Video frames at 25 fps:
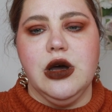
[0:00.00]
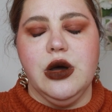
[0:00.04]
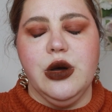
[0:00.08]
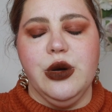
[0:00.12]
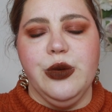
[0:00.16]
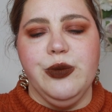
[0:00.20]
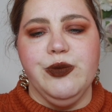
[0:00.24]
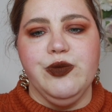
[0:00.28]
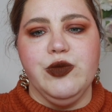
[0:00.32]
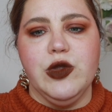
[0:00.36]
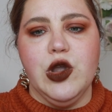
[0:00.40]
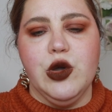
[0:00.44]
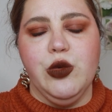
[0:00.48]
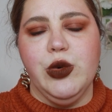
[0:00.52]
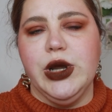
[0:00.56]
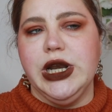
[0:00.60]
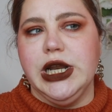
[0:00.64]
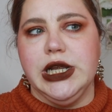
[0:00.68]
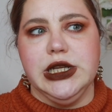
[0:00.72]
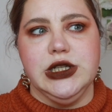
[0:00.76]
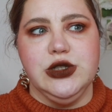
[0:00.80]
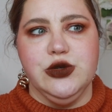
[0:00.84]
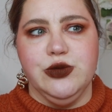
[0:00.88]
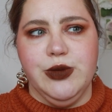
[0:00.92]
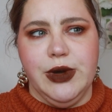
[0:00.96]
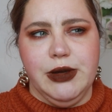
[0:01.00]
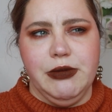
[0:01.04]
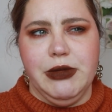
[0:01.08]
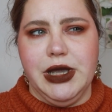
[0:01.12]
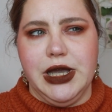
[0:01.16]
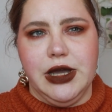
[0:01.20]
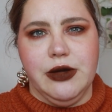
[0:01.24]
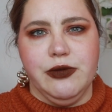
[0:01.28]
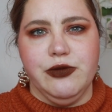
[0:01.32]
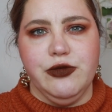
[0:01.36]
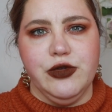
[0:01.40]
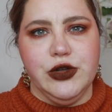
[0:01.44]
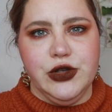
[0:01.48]
when I do my
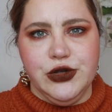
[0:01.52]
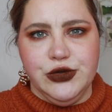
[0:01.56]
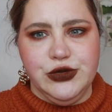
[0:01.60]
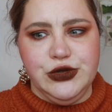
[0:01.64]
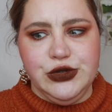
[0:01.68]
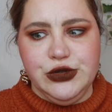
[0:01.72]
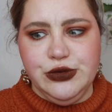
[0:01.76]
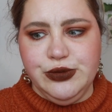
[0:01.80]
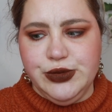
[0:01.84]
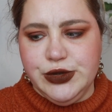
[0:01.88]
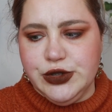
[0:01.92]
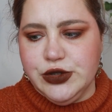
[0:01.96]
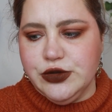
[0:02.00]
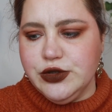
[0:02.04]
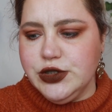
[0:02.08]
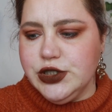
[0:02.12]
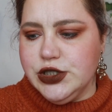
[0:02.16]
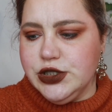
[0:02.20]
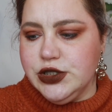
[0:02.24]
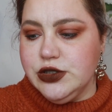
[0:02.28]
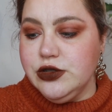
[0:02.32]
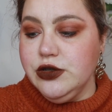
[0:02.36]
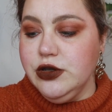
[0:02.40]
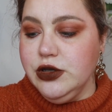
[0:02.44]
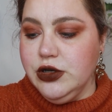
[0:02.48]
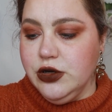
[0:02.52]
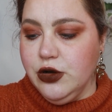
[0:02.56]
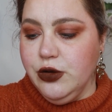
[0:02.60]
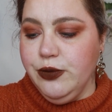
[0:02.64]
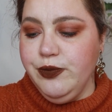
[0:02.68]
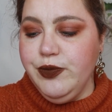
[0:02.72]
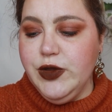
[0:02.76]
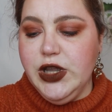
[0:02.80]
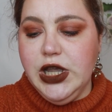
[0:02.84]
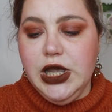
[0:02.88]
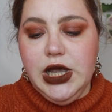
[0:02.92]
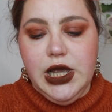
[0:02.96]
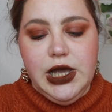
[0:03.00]
makeup for YouTube, so just so you
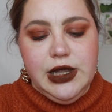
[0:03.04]
know.